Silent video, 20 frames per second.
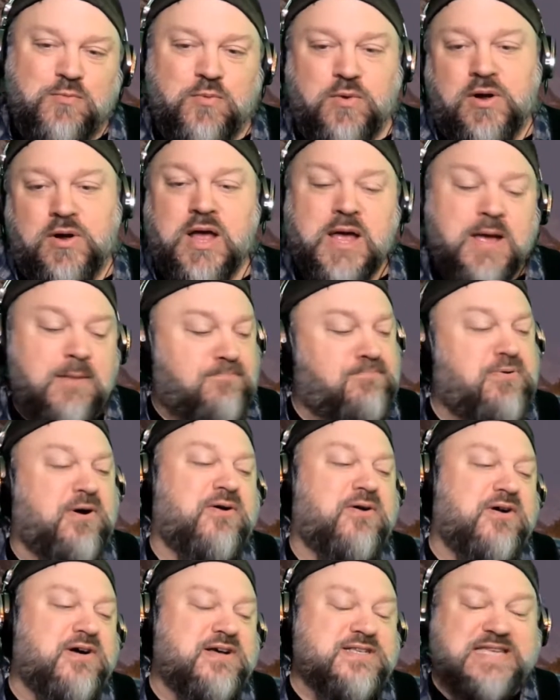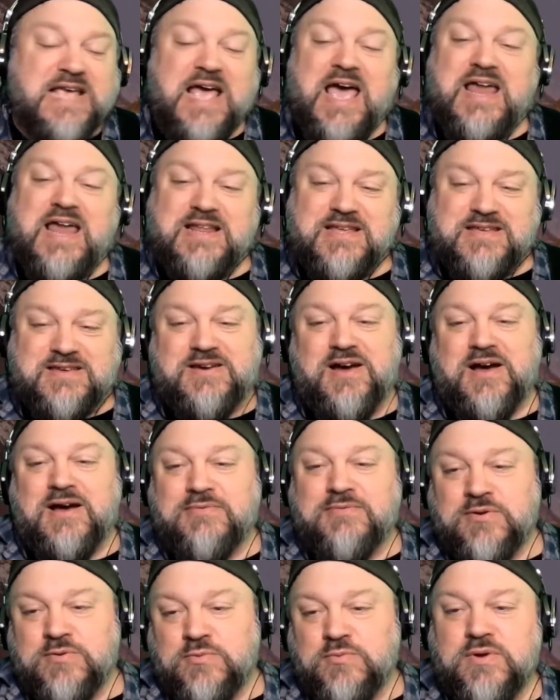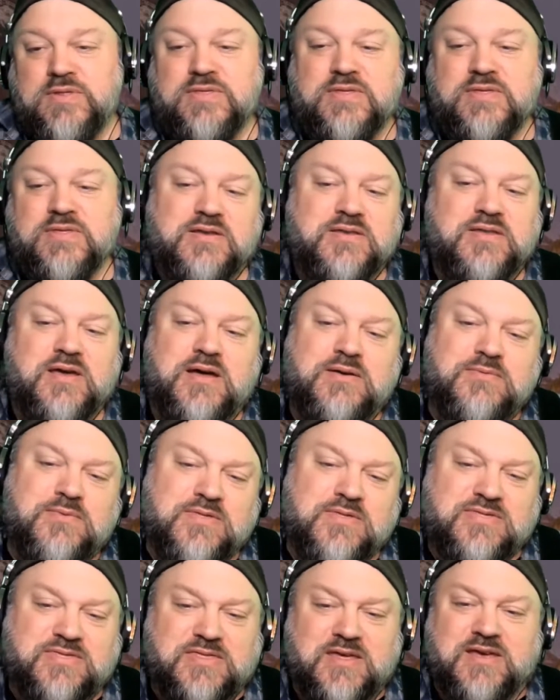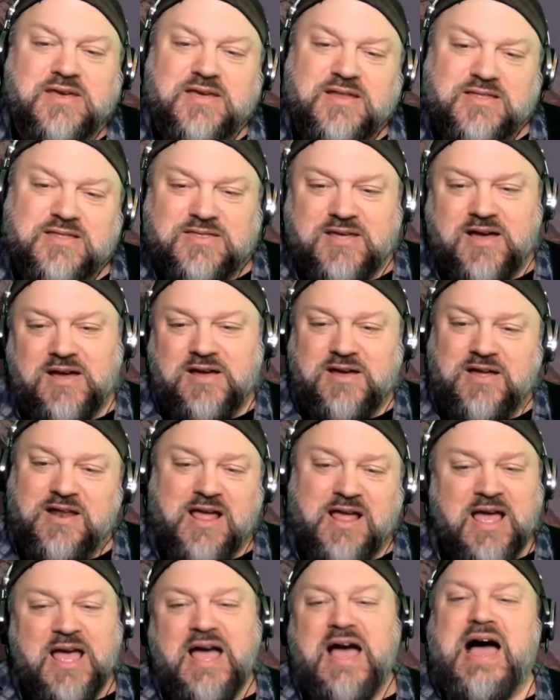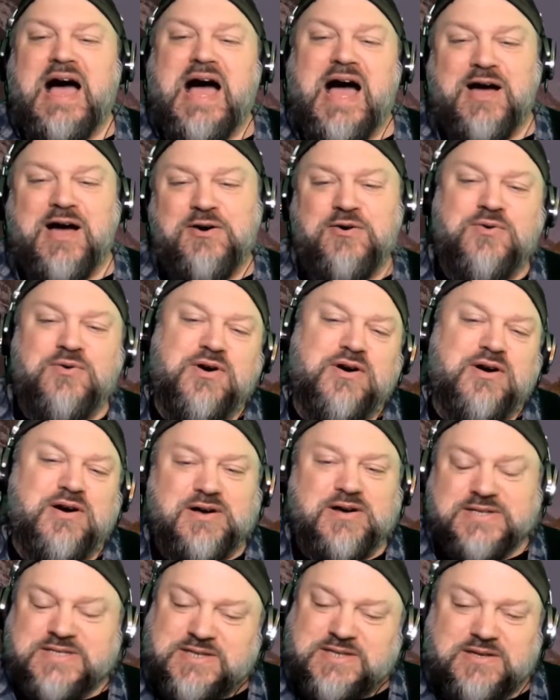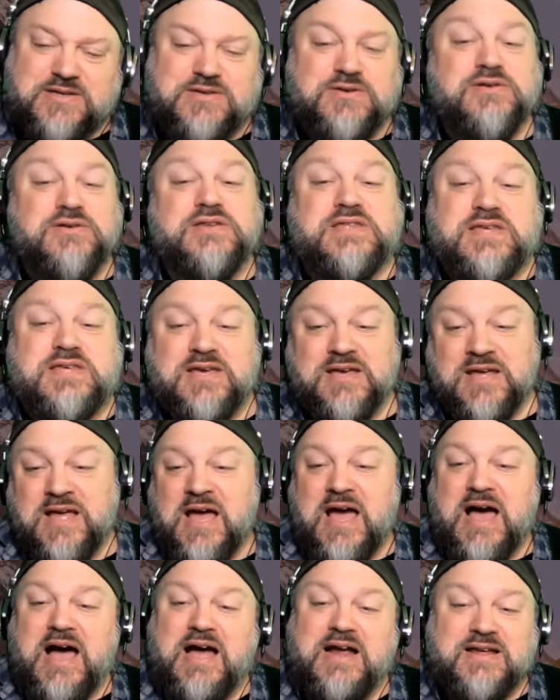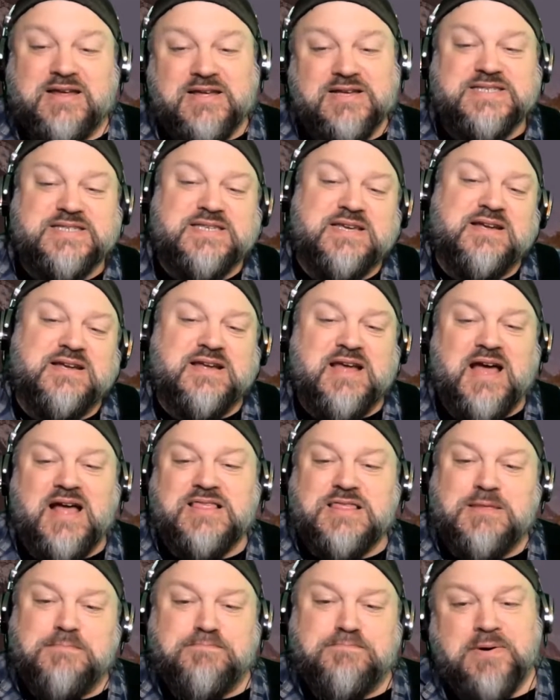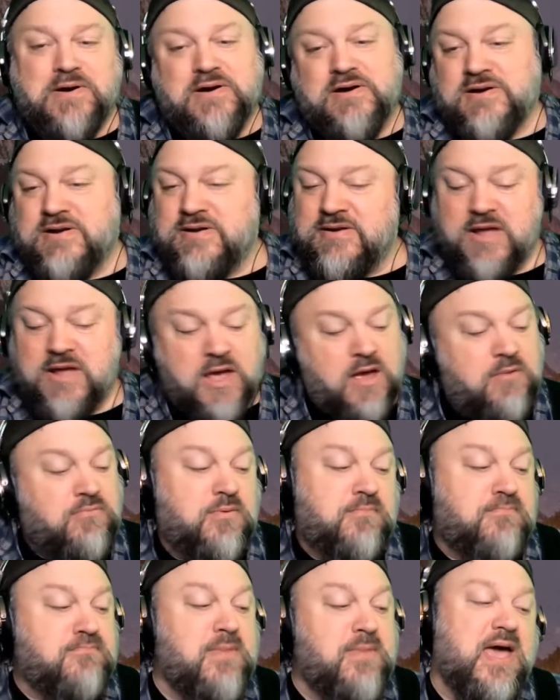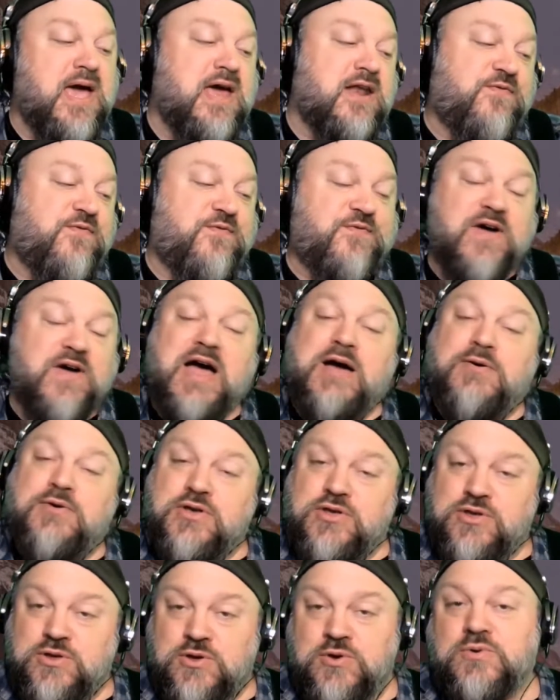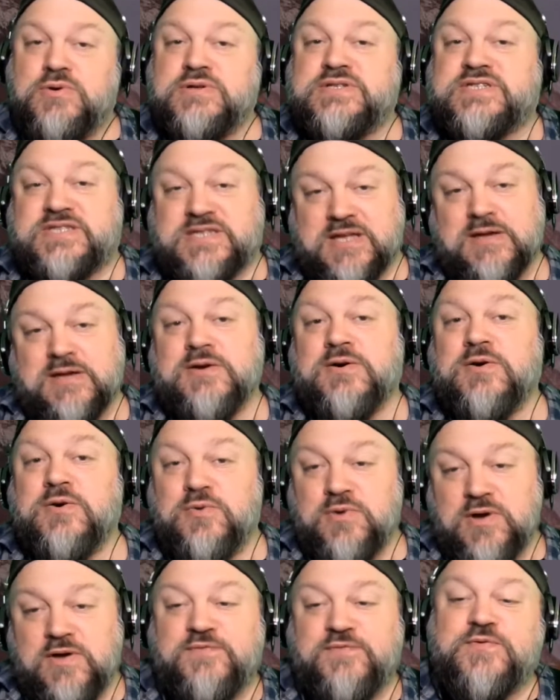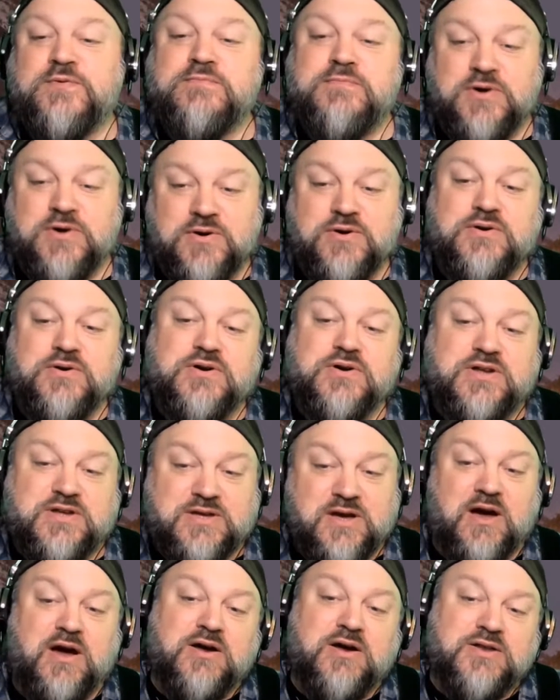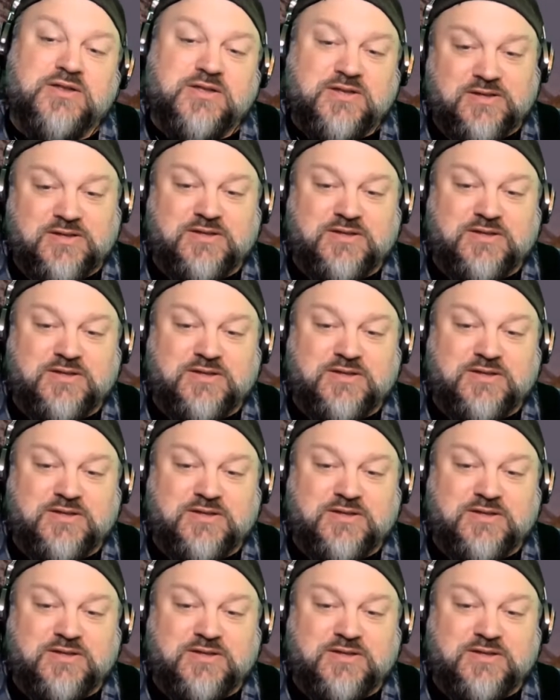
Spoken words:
one. Boys had it coming when they done what they'd done. I was a good kid, I guess I got the pardon. But man, if I were you, I'd stay away from her garden.